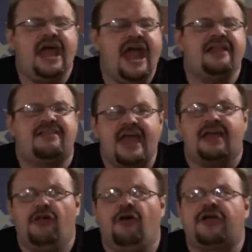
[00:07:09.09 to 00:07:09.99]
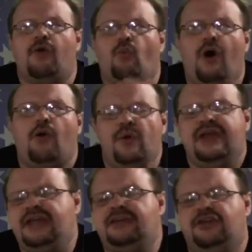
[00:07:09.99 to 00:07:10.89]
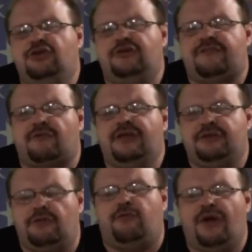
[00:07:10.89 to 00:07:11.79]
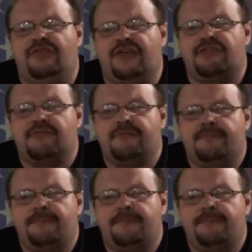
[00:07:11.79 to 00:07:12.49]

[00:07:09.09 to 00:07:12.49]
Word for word: and take a look at what we need to do differently to avoid this.